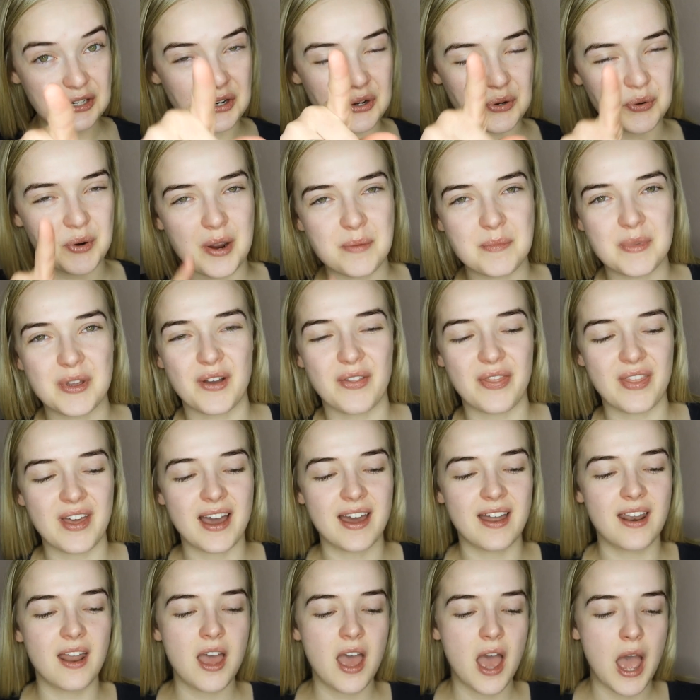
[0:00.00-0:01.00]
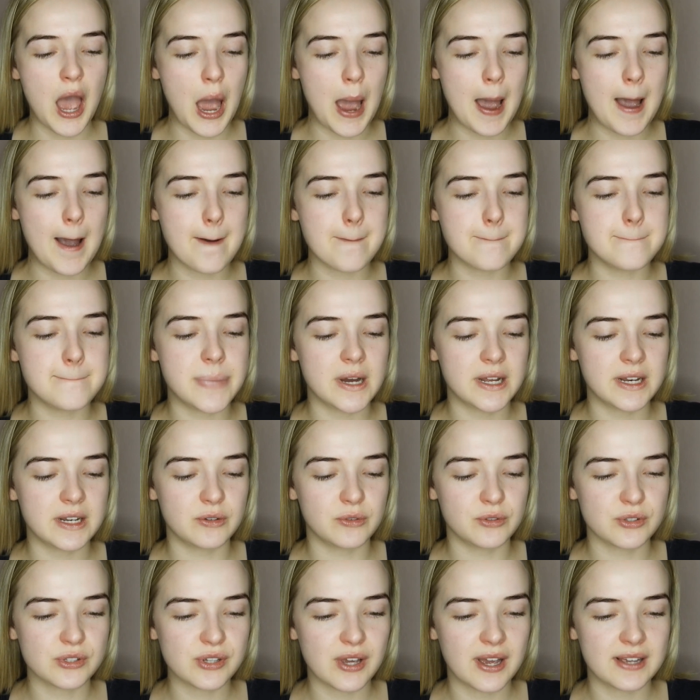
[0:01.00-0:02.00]
Don't quote me on that. But
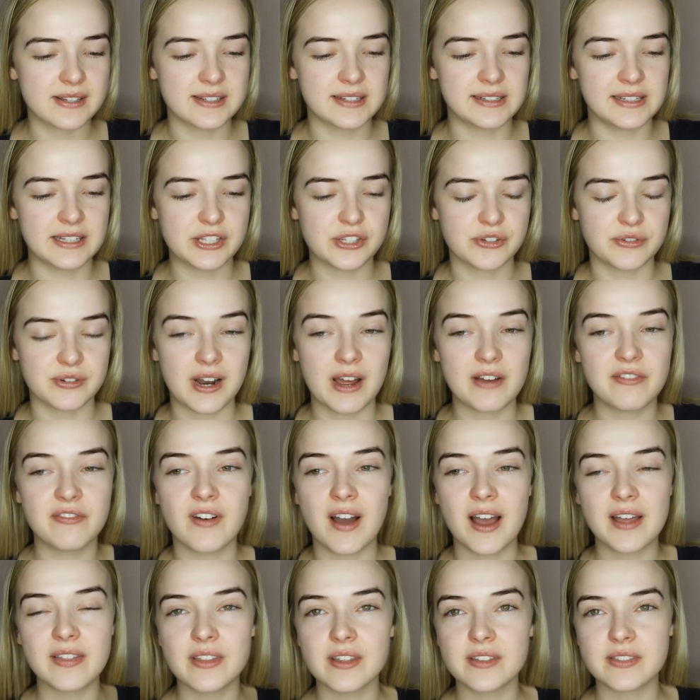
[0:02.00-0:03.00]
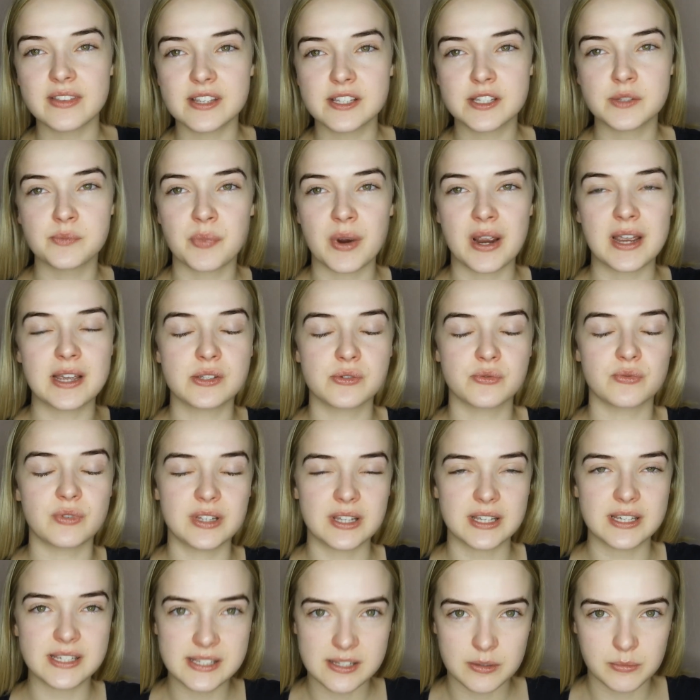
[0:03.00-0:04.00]
it also has glycerin. I find that this spray is
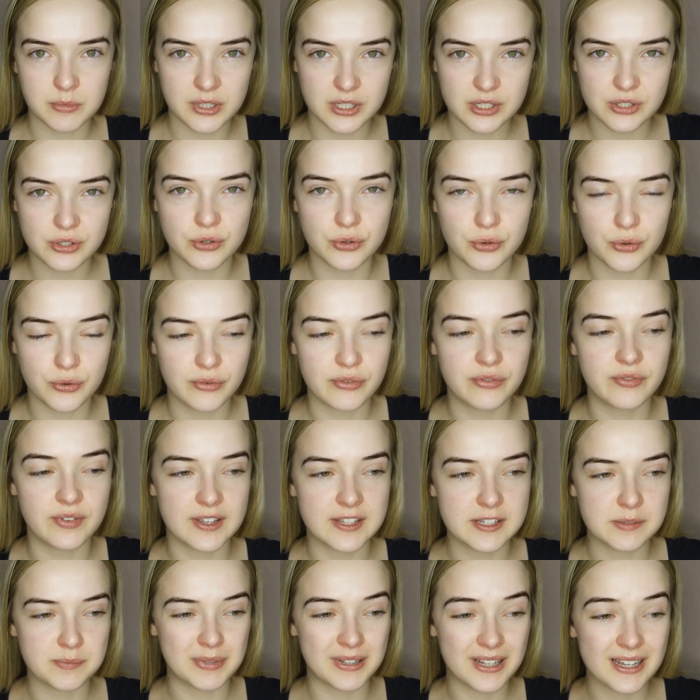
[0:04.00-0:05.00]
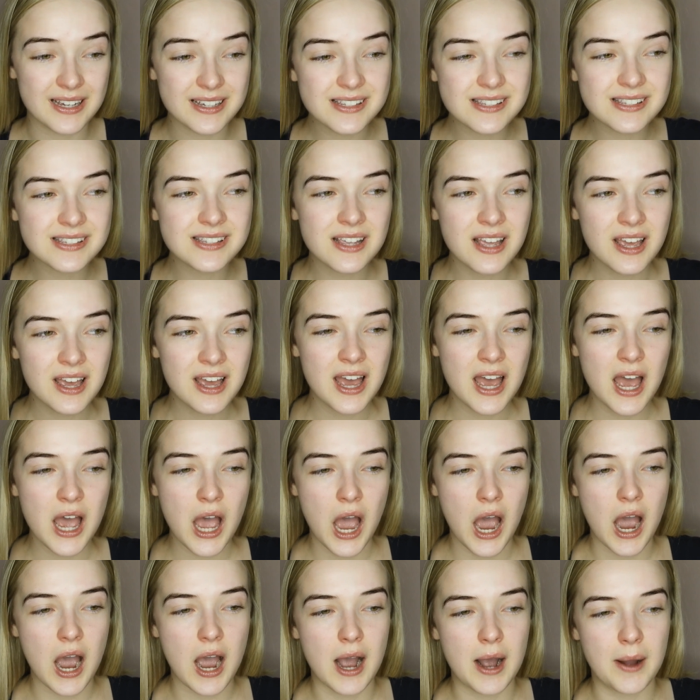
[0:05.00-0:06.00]
really similar to Fix Plus,
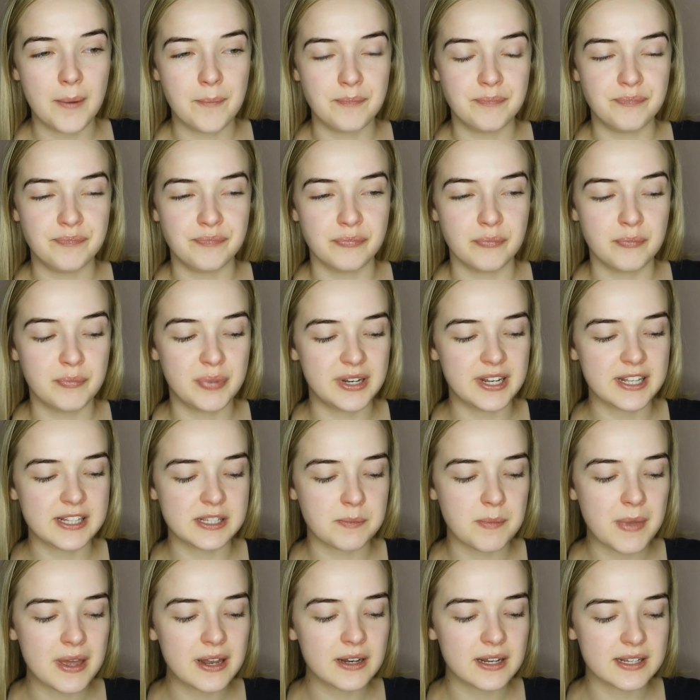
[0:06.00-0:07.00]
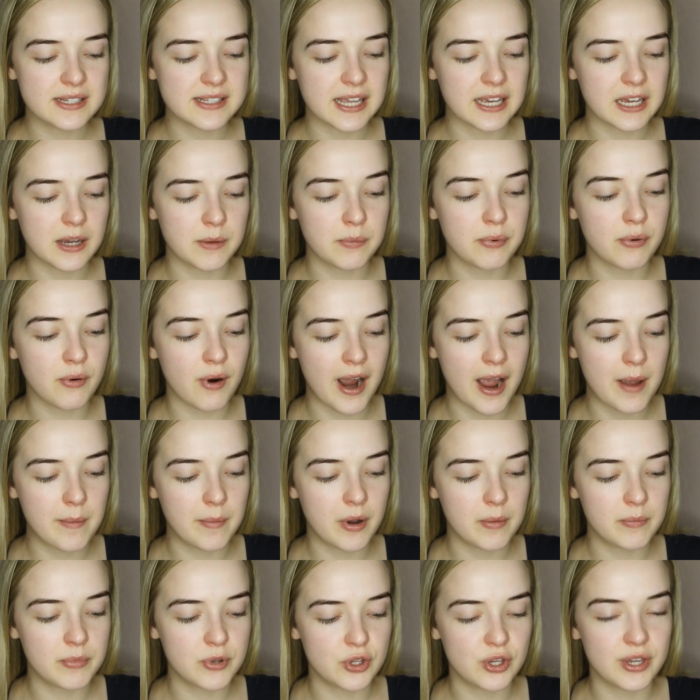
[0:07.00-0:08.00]
but it's meant as like a
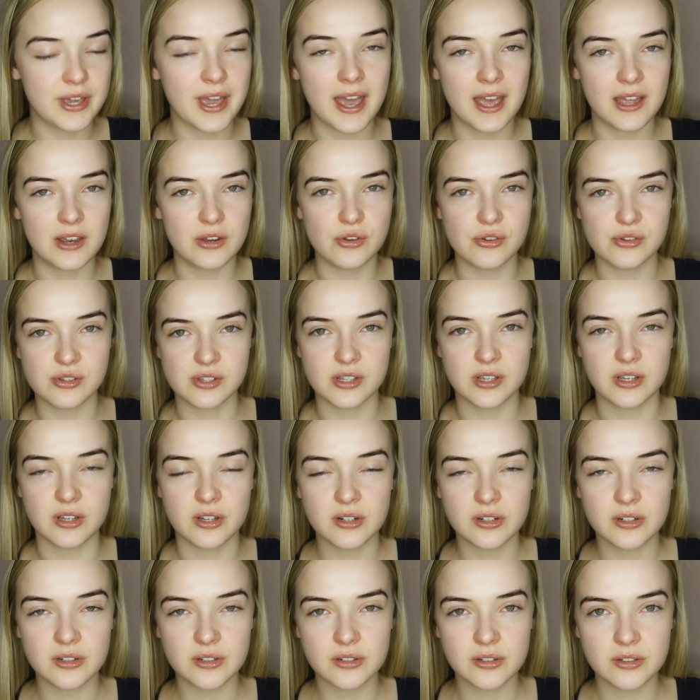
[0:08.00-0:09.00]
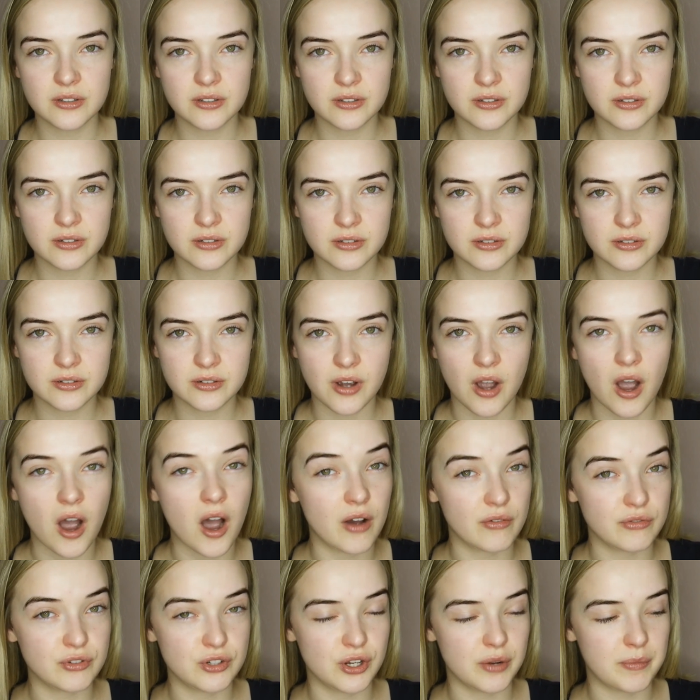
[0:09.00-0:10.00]
primer, but you can use it
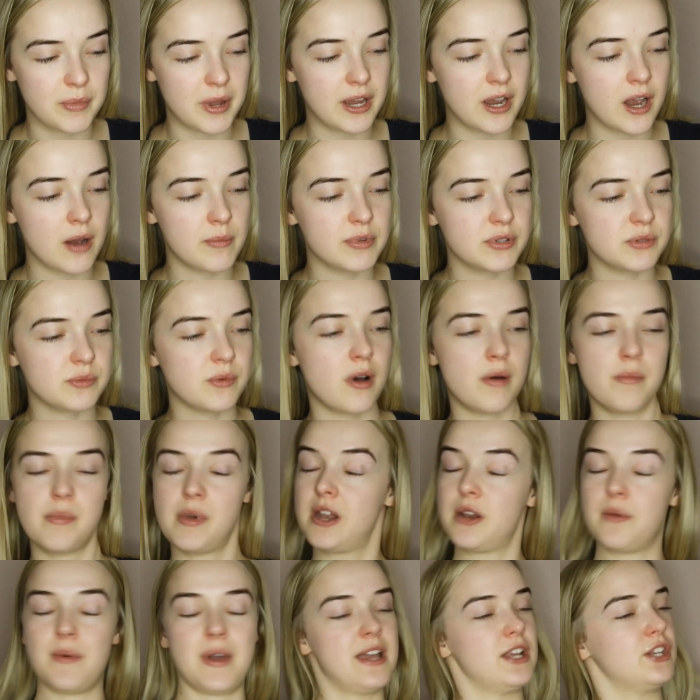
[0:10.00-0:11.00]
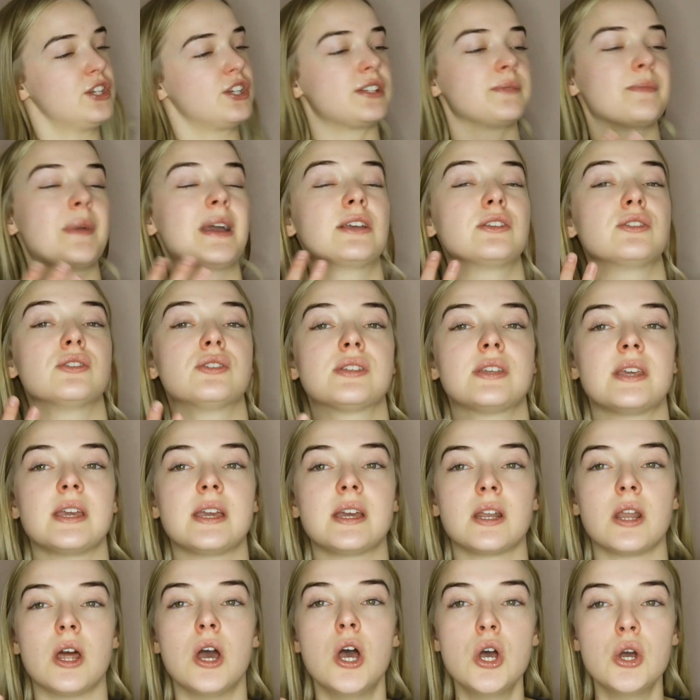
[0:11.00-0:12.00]
after your makeup as well. But anyway, it just makes your
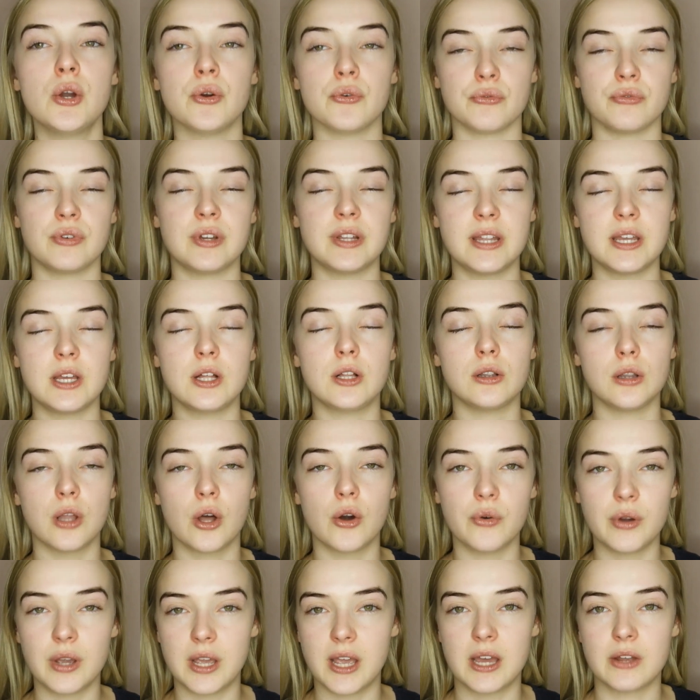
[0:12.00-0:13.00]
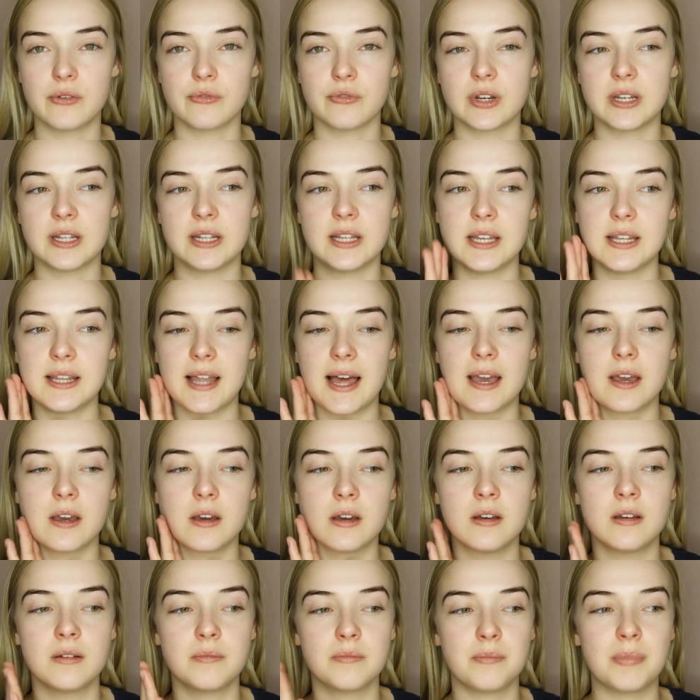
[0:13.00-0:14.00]
skin really glowy and really
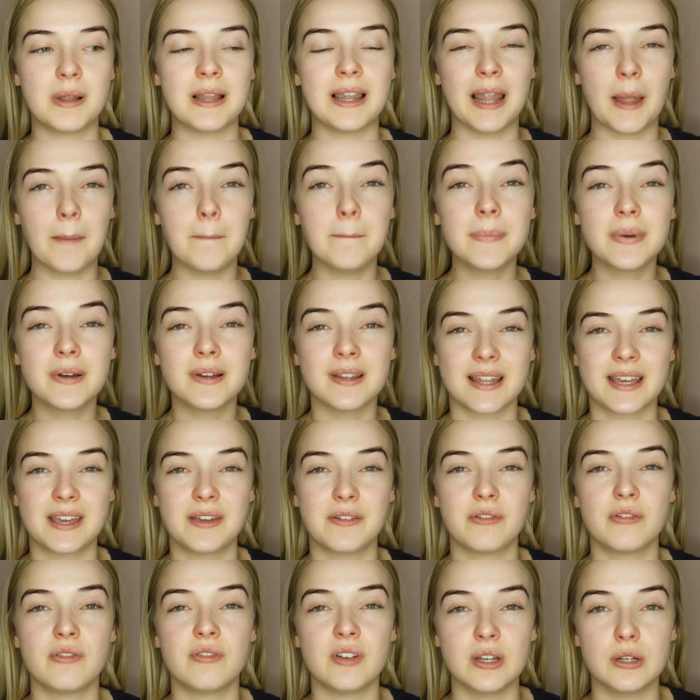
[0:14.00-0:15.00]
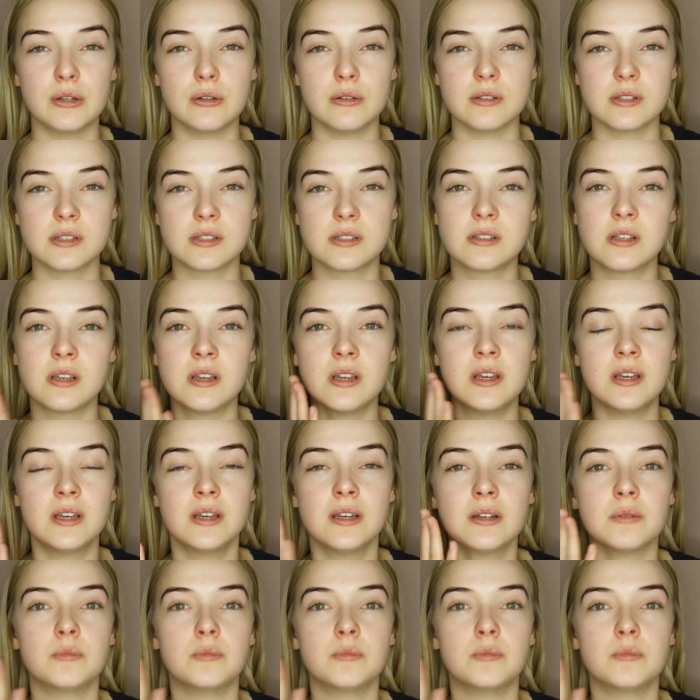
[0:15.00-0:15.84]
like plump, like it feels